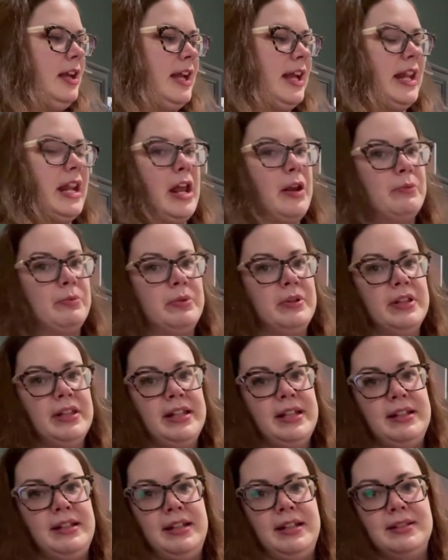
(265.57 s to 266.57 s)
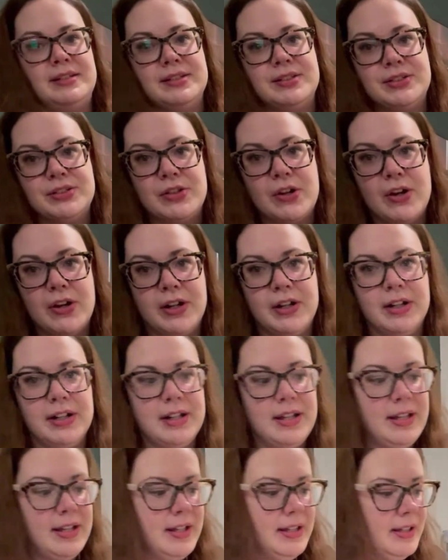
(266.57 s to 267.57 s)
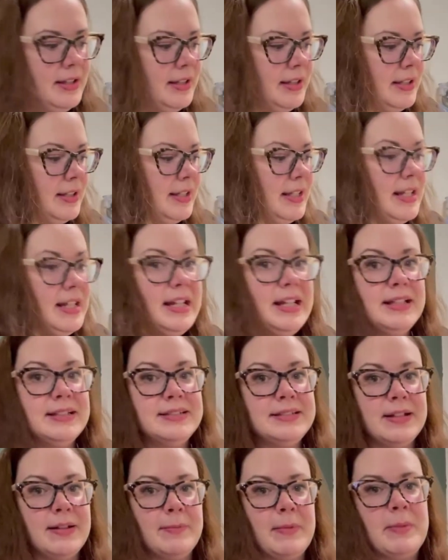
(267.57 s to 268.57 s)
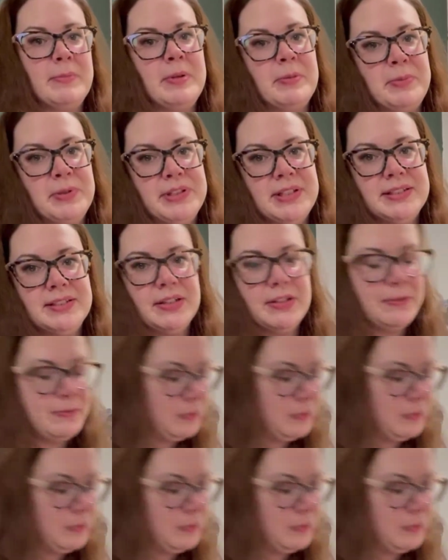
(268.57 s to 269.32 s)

and I really need to start getting some. I'm gonna put this on the